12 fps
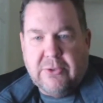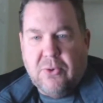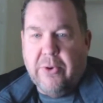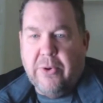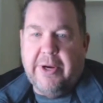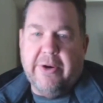
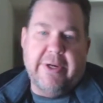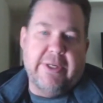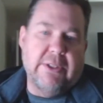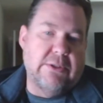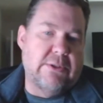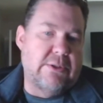court
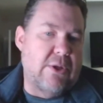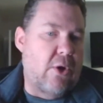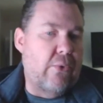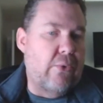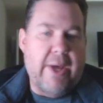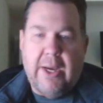hearings, the
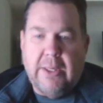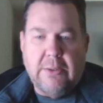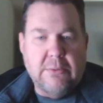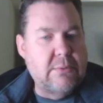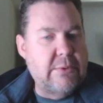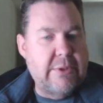whole nine.